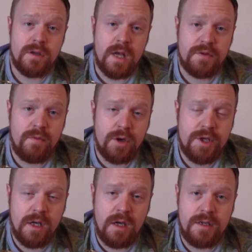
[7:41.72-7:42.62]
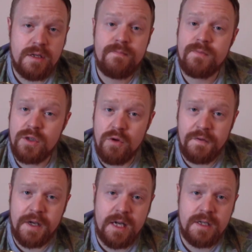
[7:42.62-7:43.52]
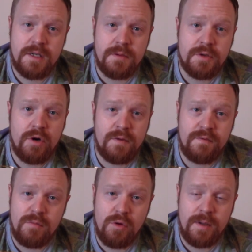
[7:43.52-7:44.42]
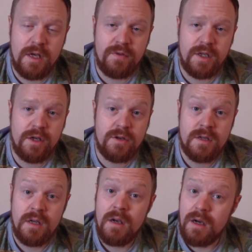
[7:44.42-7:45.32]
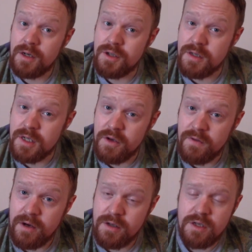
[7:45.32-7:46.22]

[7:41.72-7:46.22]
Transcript: So thanks for watching, guys. Don't forget to subscribe for more beer videos, and I shall see you very